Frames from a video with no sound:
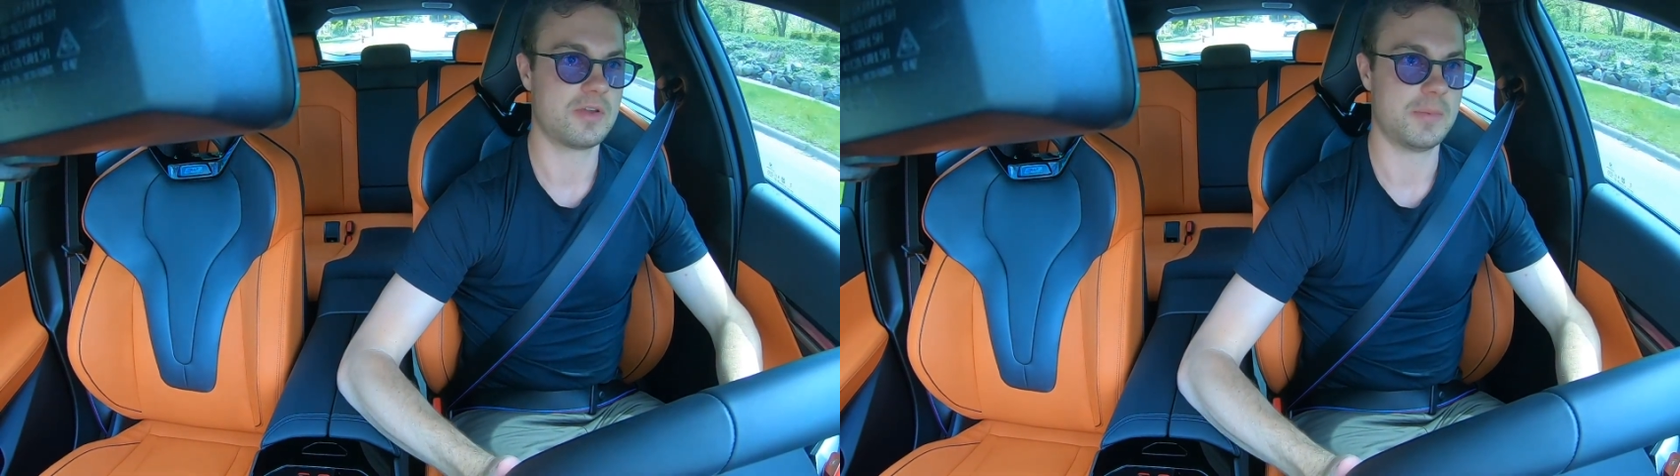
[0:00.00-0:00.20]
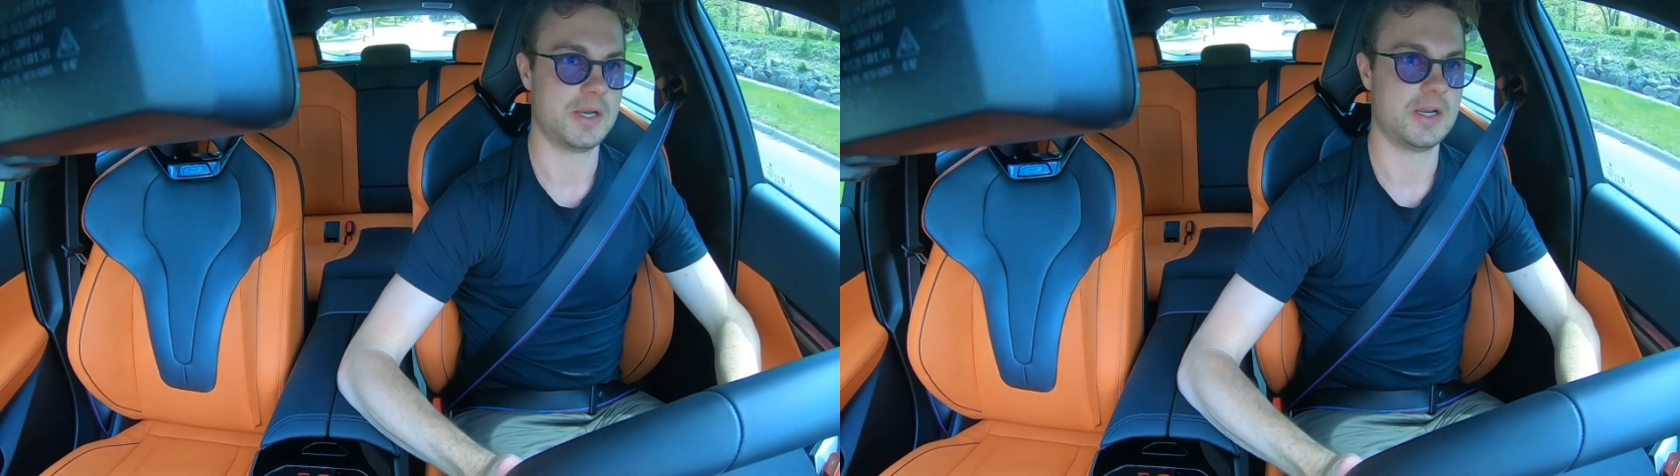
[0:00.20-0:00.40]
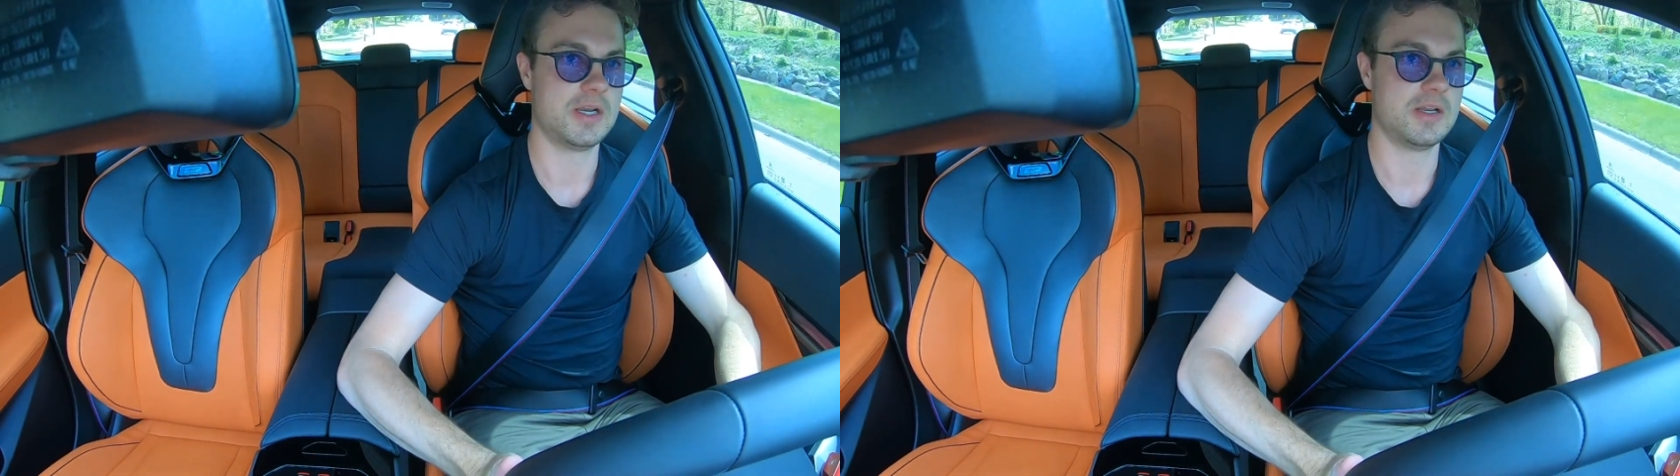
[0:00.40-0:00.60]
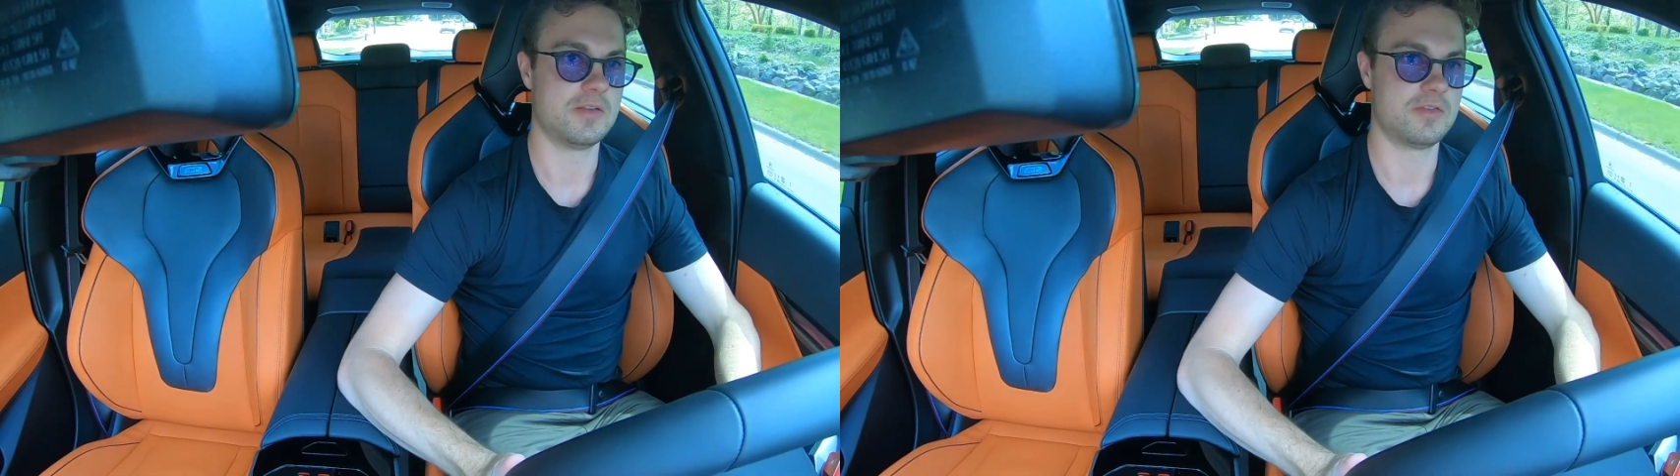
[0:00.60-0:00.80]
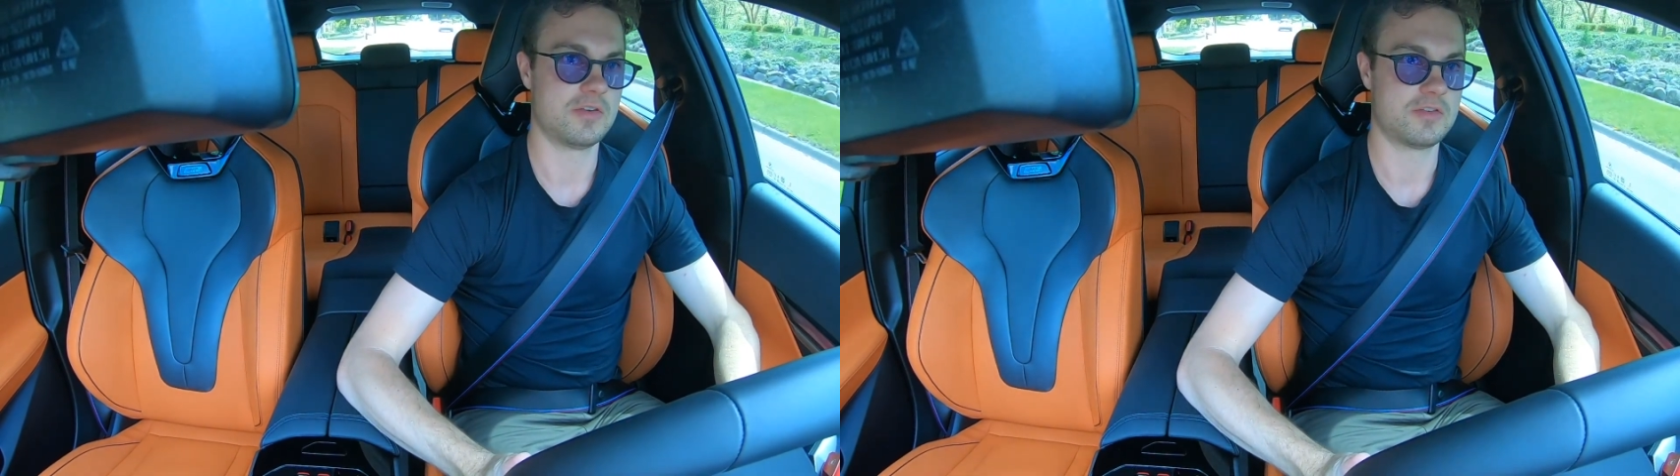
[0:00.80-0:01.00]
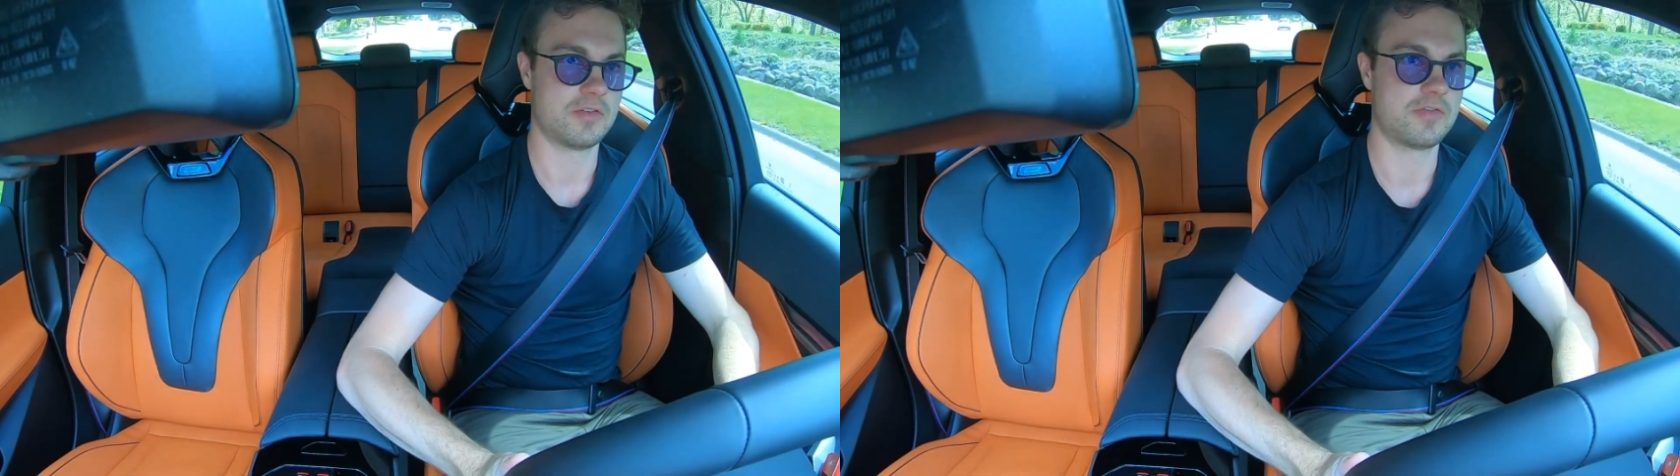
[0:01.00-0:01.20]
I mean, it is just a